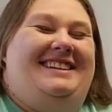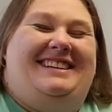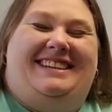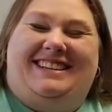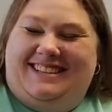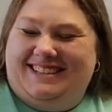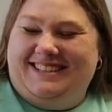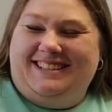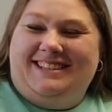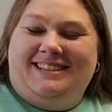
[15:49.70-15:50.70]

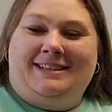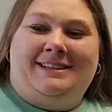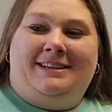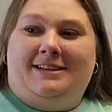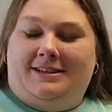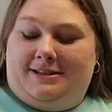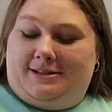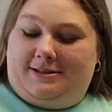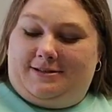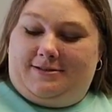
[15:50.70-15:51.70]

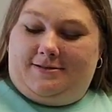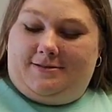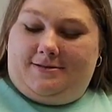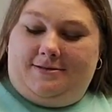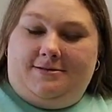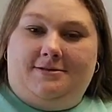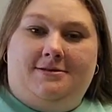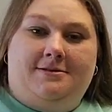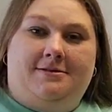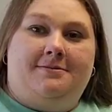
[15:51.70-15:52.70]

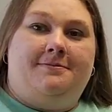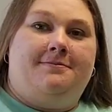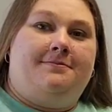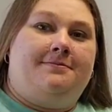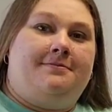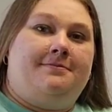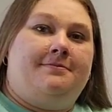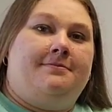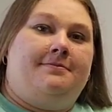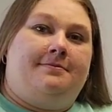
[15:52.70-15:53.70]

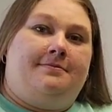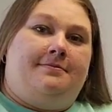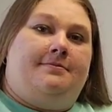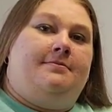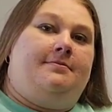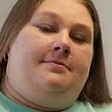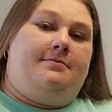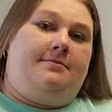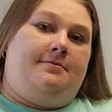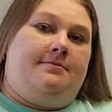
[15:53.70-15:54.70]

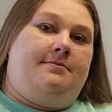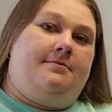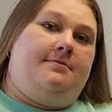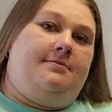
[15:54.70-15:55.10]
The person shown says nothing.